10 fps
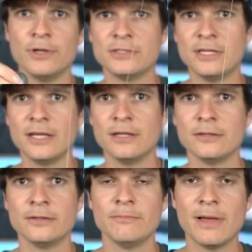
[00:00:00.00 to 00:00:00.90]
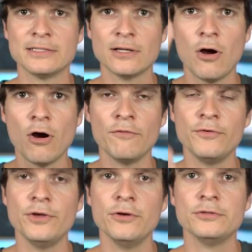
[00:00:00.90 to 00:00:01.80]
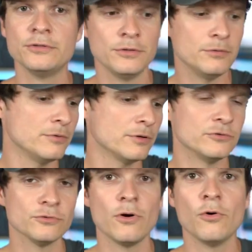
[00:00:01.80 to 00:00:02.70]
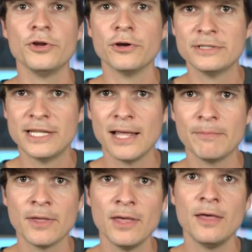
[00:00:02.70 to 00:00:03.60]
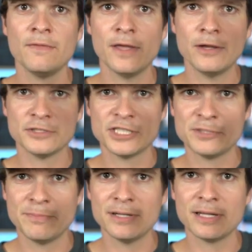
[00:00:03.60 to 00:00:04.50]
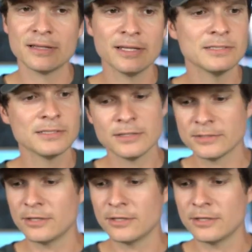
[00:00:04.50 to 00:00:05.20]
which then makes it hard for you to control your depth that you're suspending this.